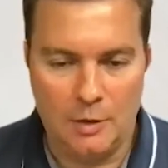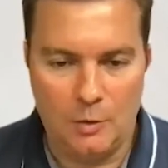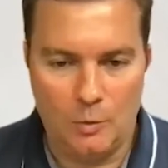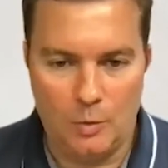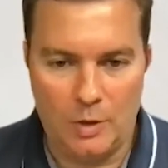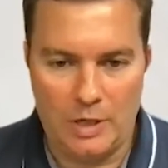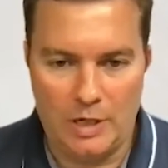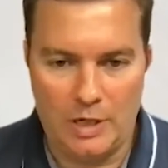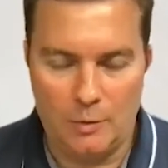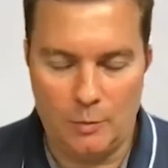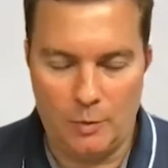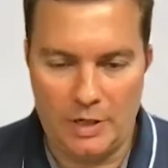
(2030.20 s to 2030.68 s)

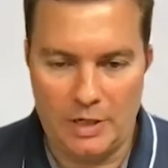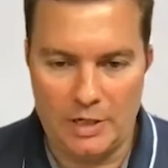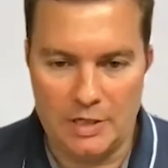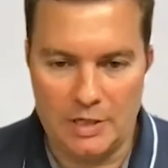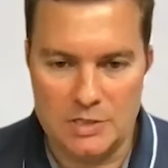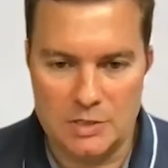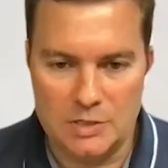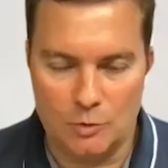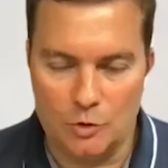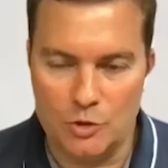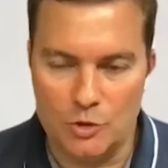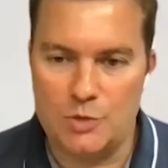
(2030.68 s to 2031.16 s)
When
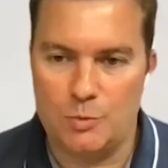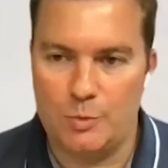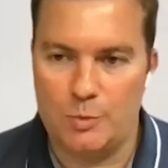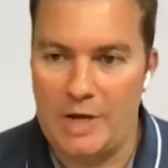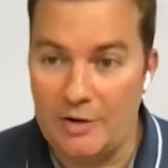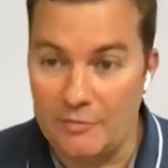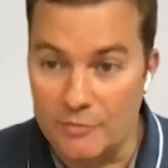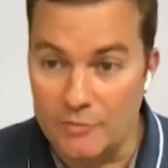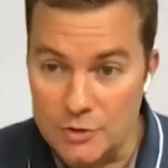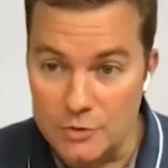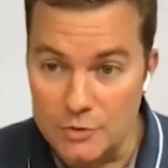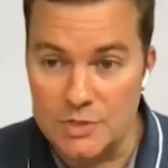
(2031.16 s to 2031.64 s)
it's launched, we
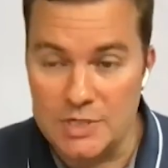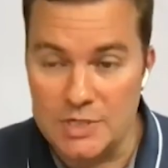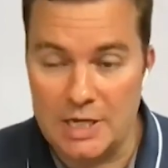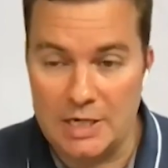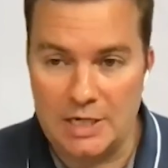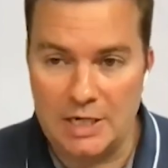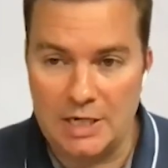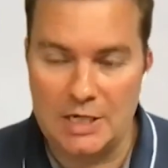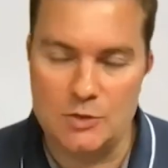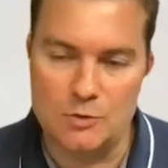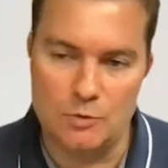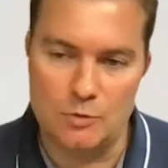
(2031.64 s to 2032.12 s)
have 2
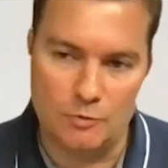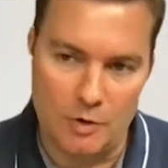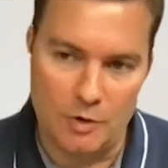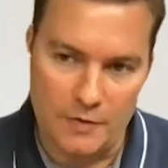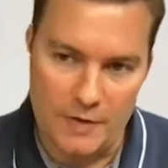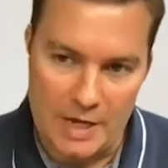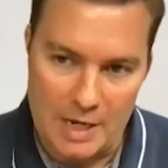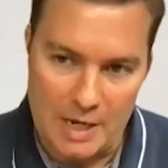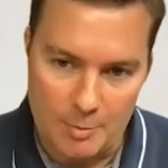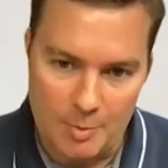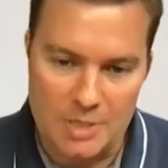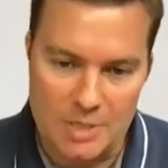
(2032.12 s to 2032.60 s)
satellites, or
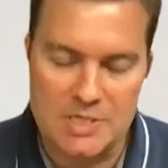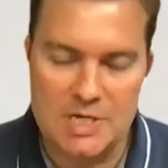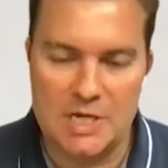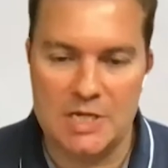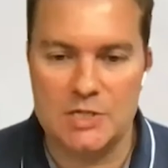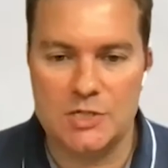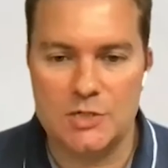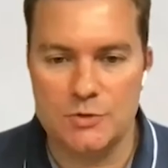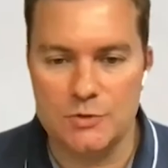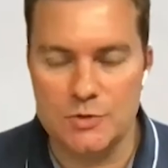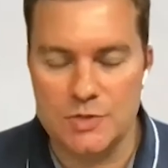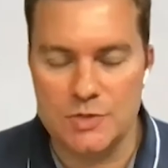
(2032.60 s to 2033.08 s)
rather Airbus
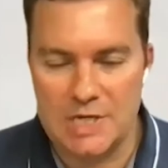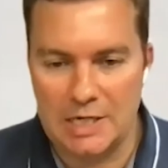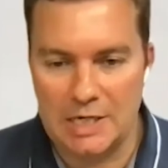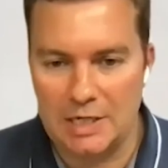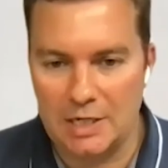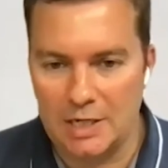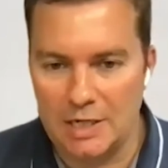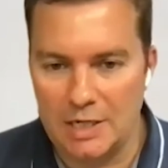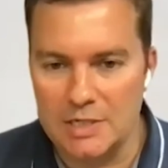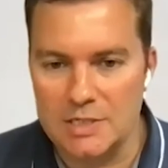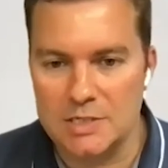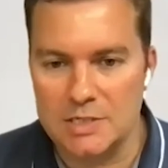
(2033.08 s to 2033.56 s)
has 2
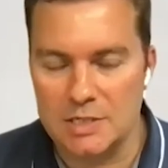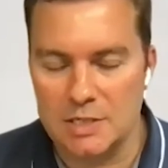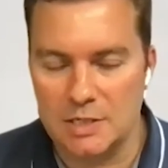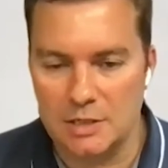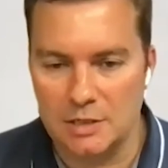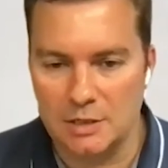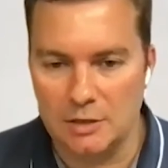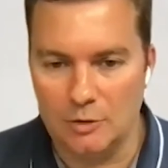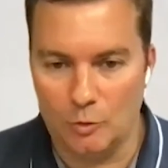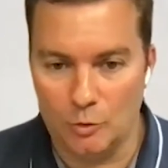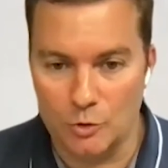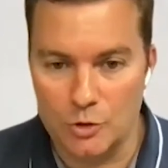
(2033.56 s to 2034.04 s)
satellites
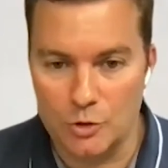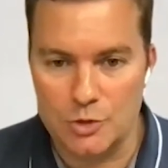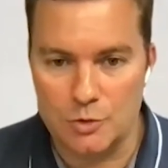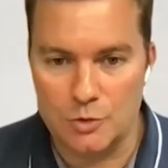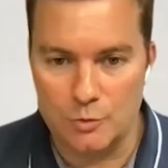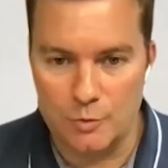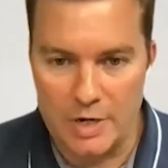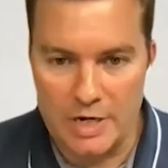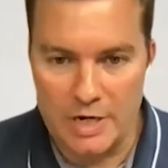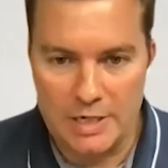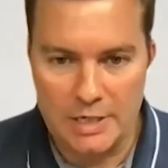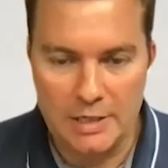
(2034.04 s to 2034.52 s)
launched
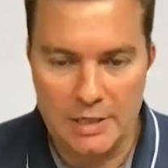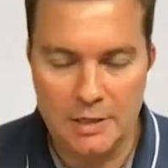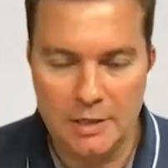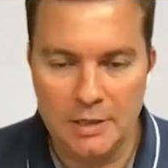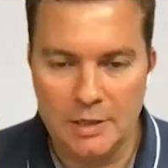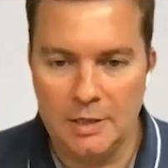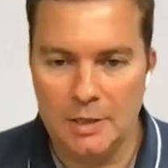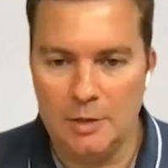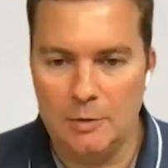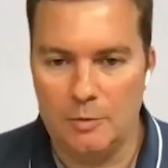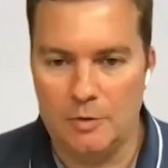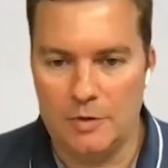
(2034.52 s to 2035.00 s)
already,
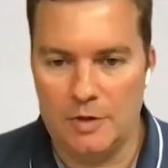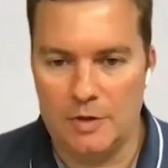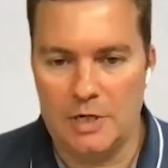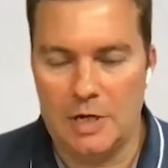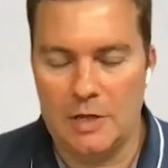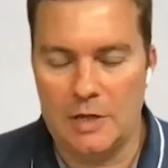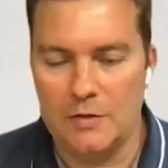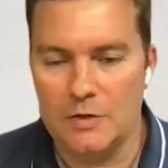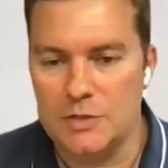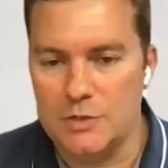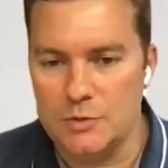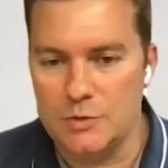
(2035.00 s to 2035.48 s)
with
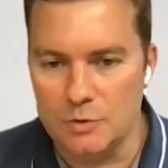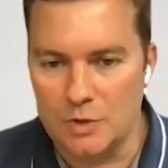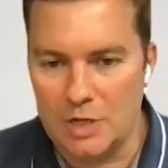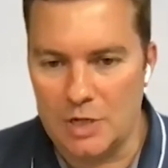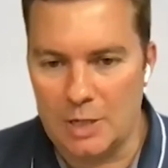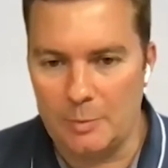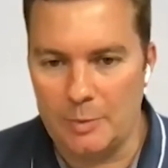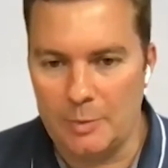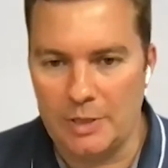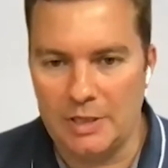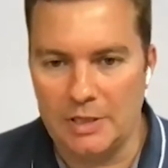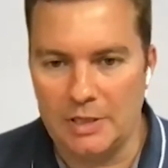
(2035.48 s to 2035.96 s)
another 2
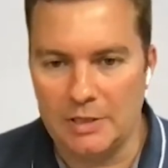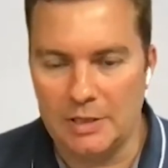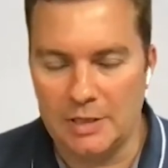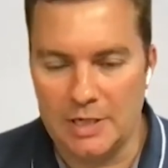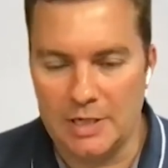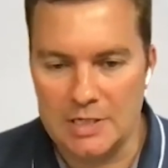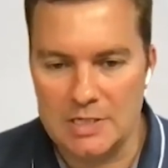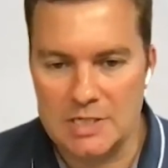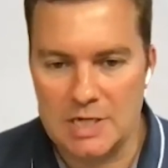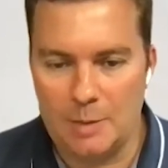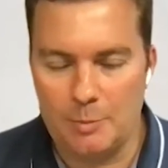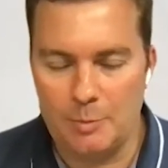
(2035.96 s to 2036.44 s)
coming in the
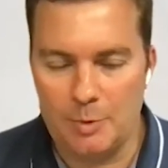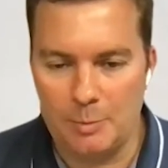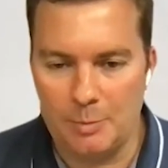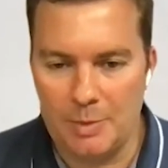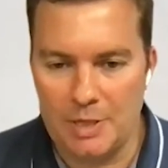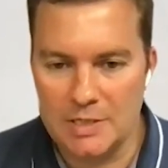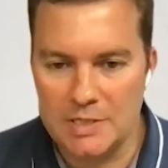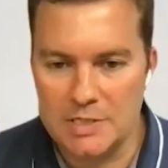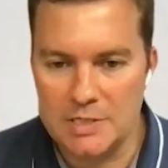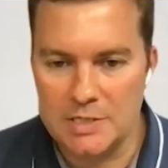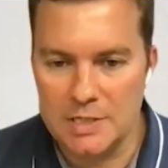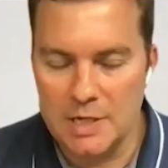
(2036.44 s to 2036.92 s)
next couple of
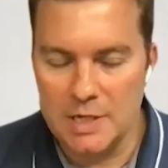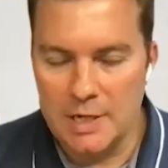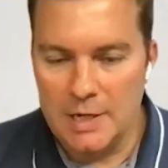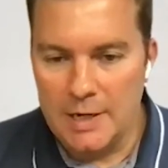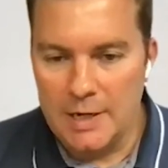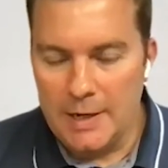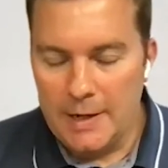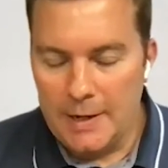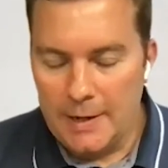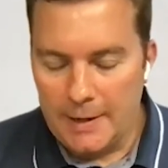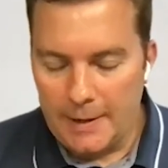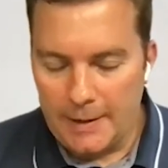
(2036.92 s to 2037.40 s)
months.
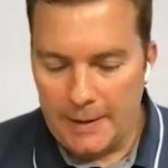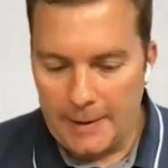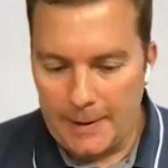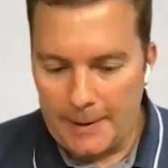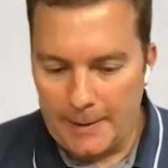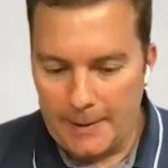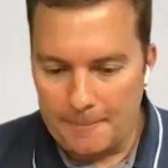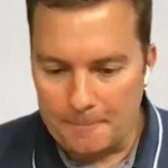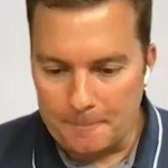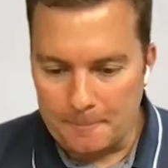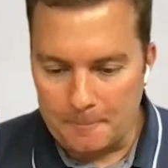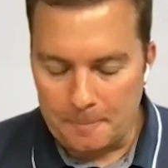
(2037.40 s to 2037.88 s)

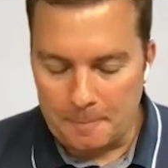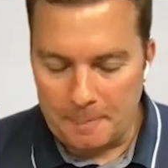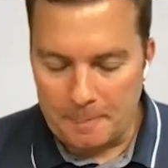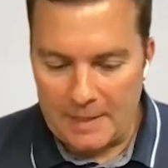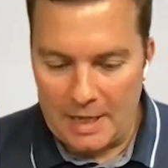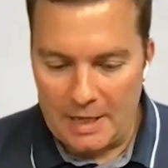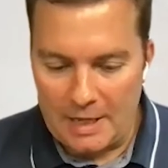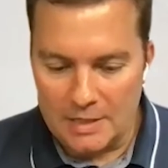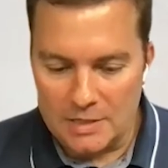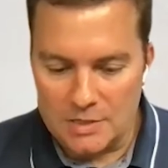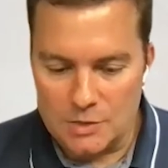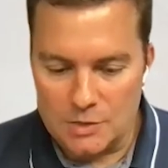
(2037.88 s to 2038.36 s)

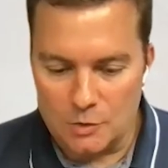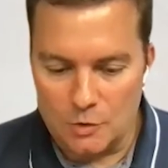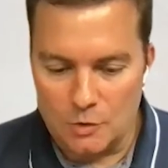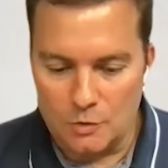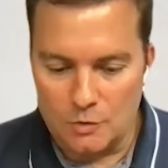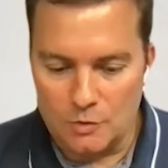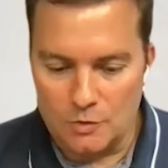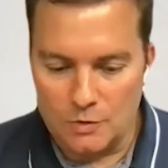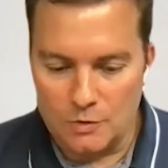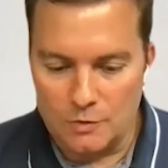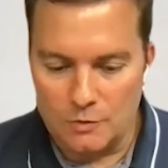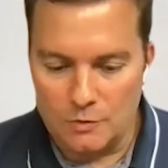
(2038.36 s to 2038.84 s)

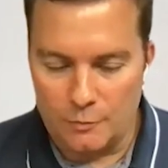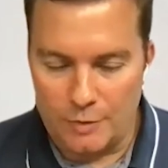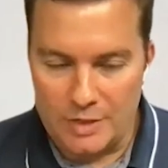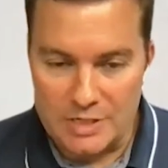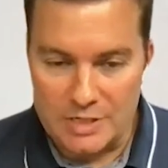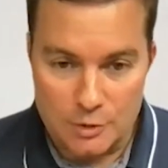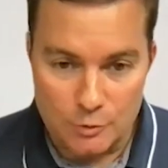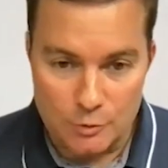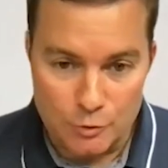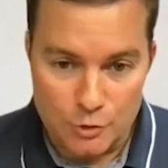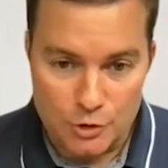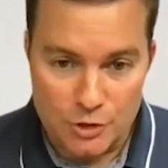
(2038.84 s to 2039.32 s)
So the
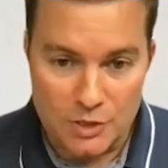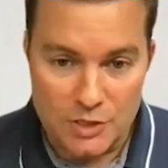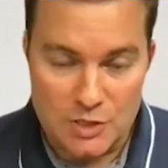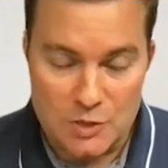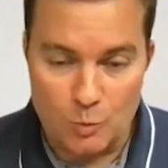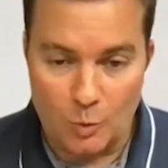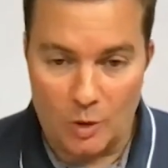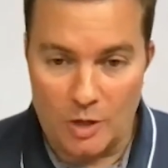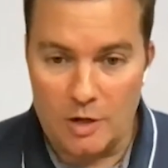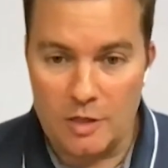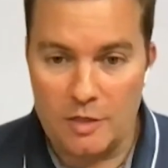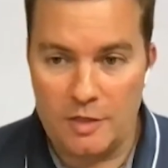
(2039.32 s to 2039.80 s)
resolution is
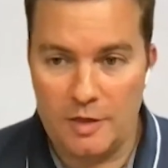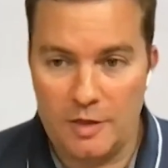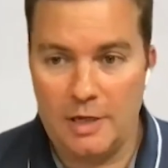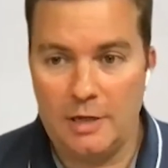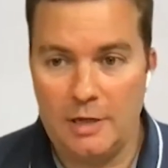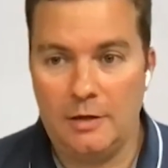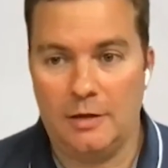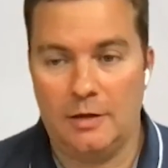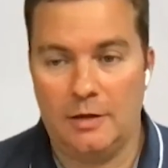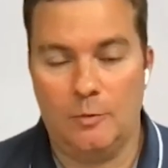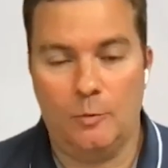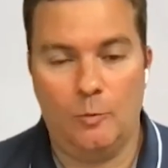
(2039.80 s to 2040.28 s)
one
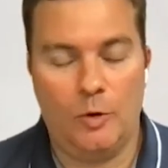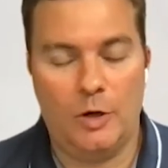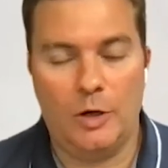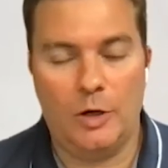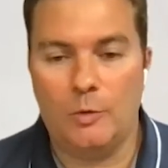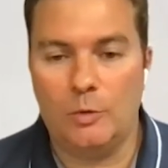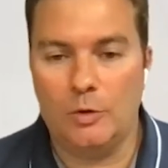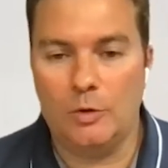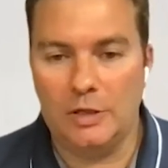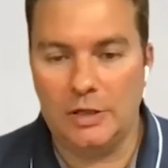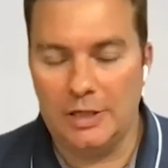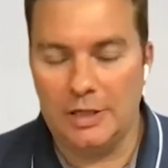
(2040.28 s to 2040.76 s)
thing, and what
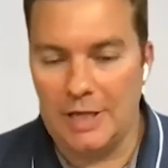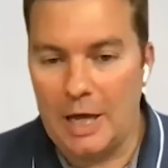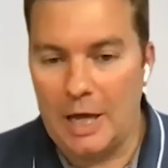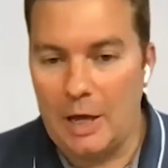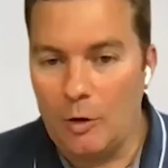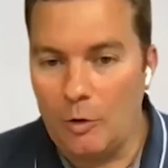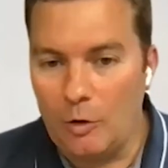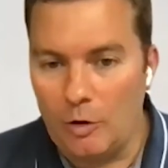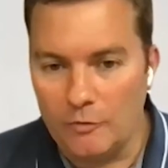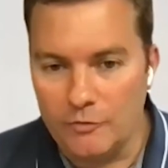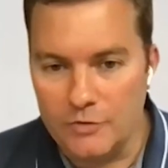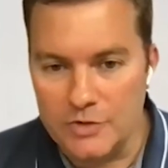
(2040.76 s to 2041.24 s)
it will
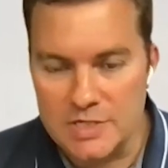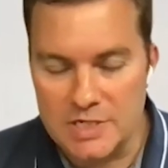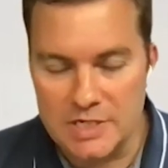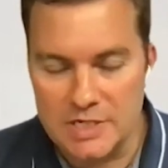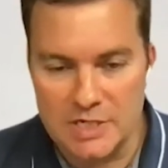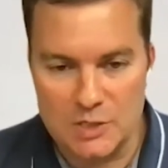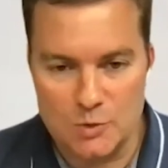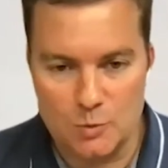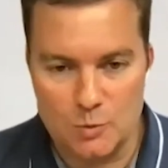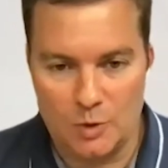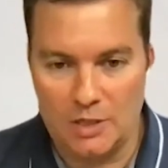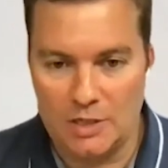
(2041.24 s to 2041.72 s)
allow,
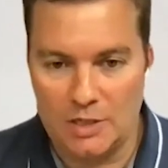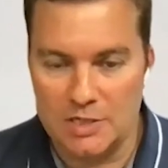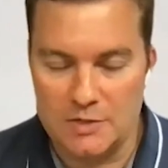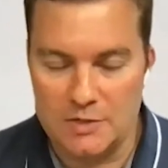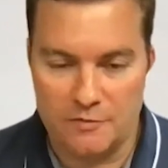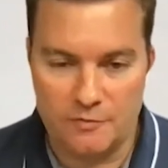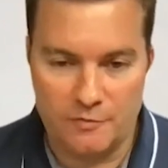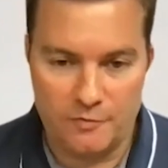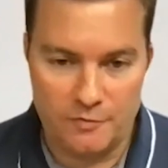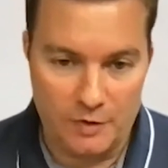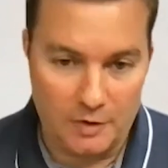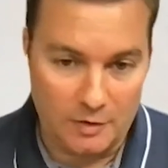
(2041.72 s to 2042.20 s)
obviously, as well
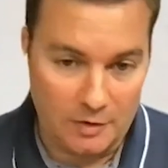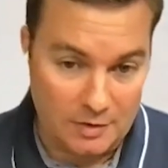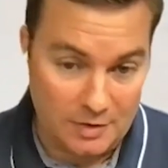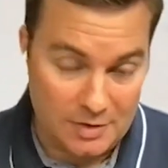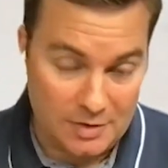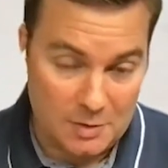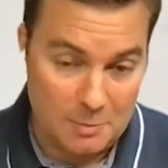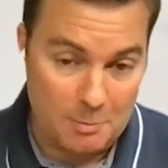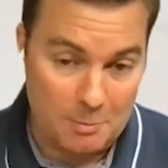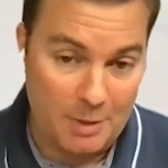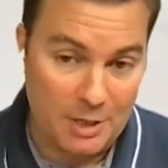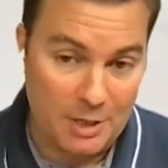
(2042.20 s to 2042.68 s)
as a